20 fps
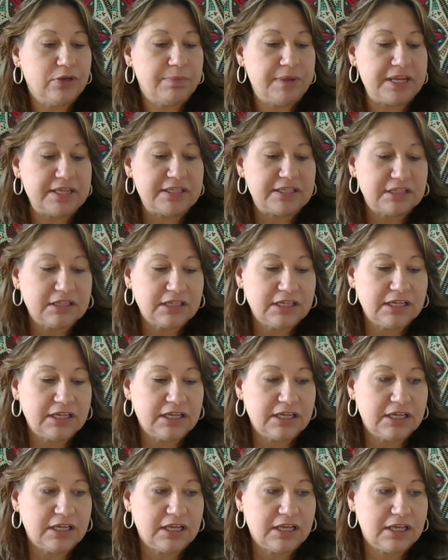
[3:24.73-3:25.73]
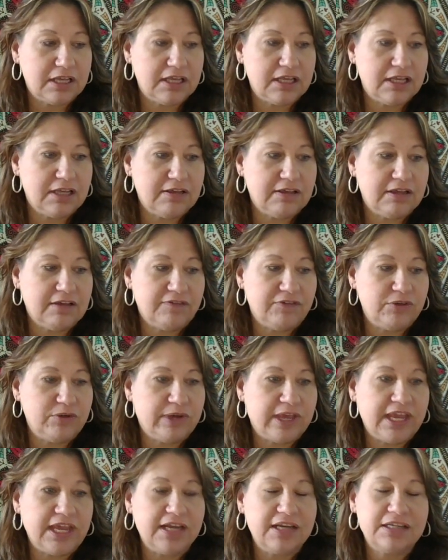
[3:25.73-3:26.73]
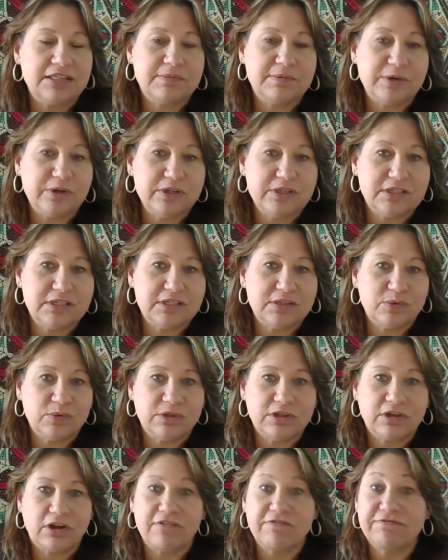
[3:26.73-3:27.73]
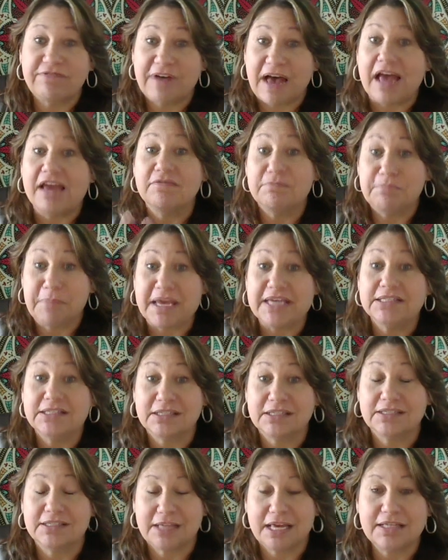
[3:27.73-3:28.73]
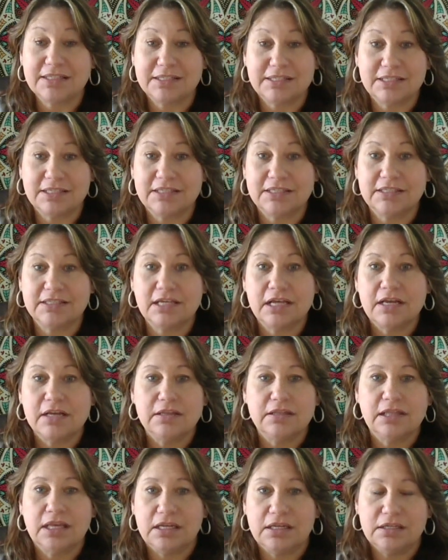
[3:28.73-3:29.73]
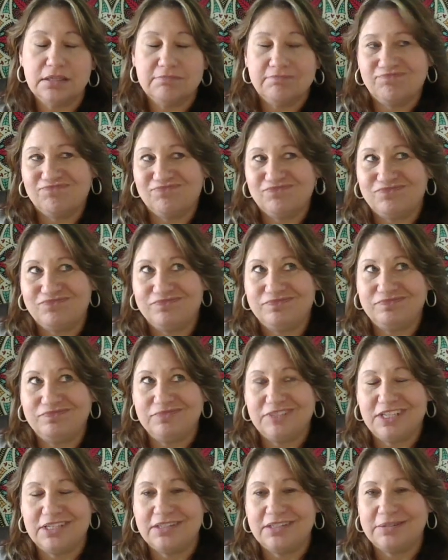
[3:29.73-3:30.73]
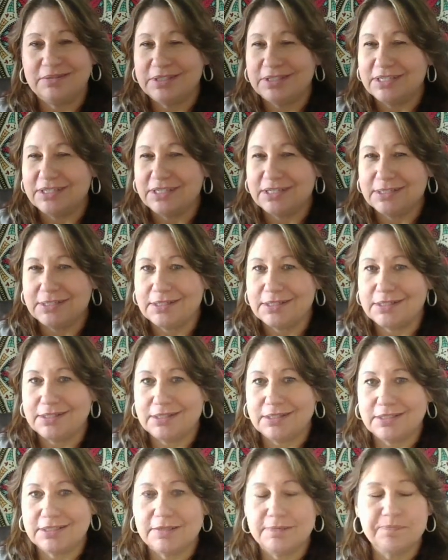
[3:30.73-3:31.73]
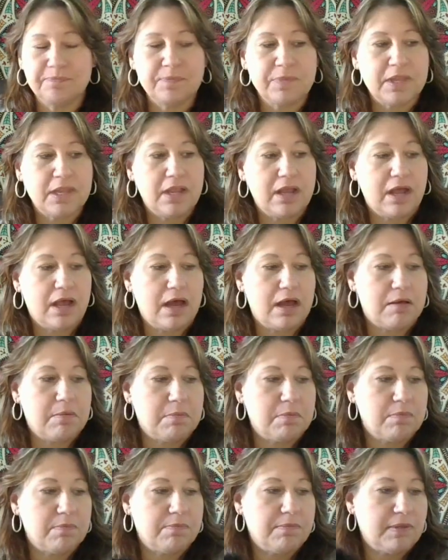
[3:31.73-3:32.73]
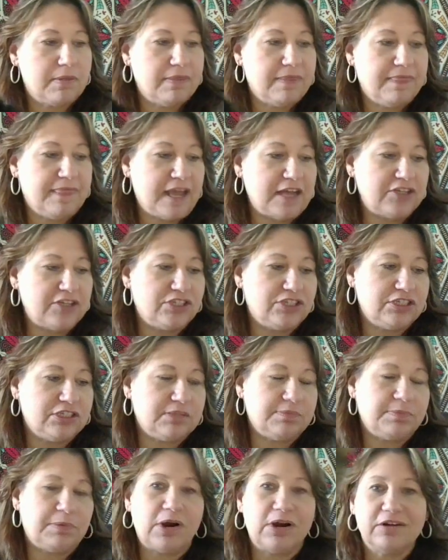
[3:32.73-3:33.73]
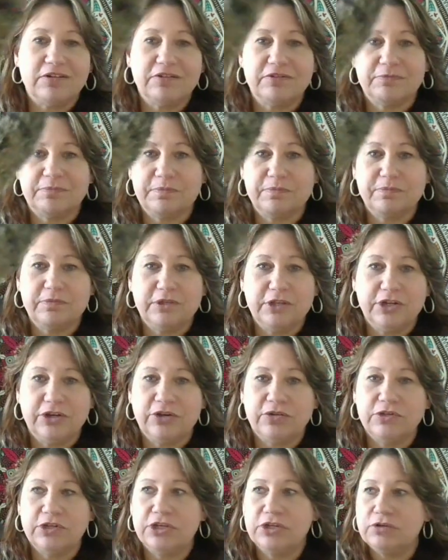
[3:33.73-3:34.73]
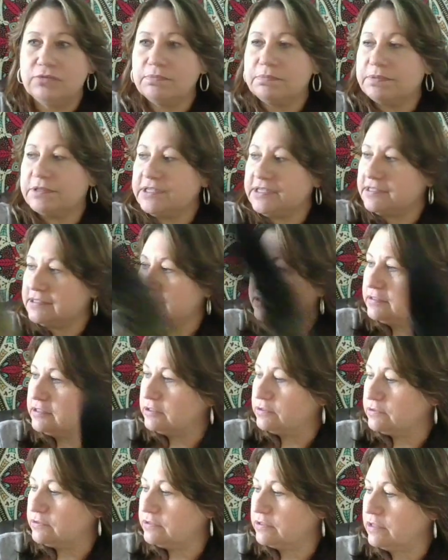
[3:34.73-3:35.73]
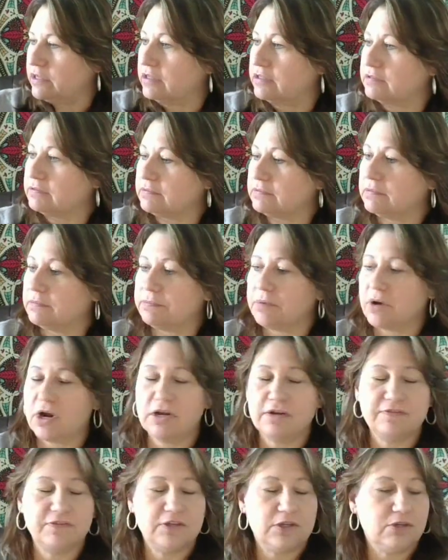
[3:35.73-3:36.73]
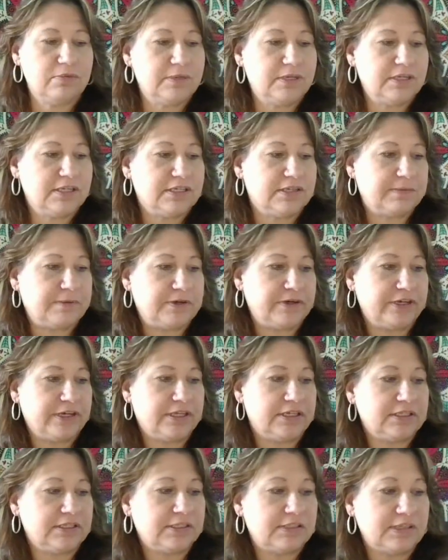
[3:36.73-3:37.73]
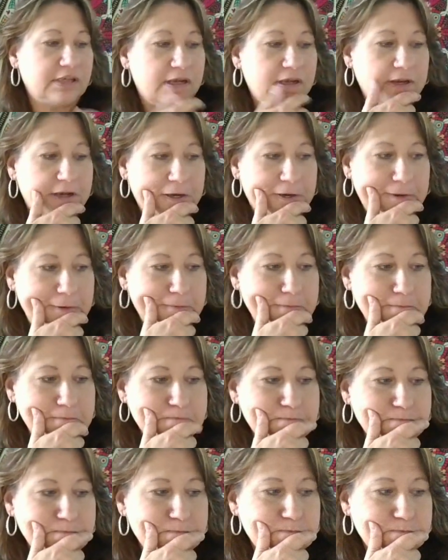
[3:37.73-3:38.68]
Basically, if you can't experience it with our 5 basic senses, then does it really exist? That's just part of, the human, please don't do that. Part of the human experience. But